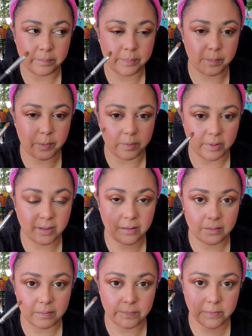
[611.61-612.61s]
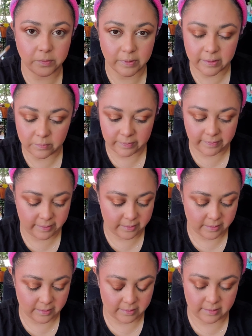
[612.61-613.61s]
be pulling your lid with it.
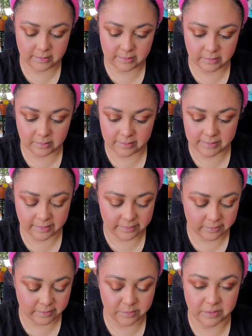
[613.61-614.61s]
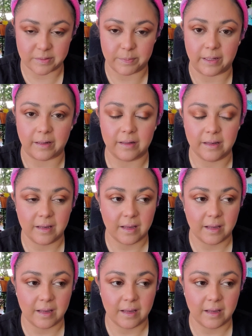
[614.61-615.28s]
It's kind of hard to explain.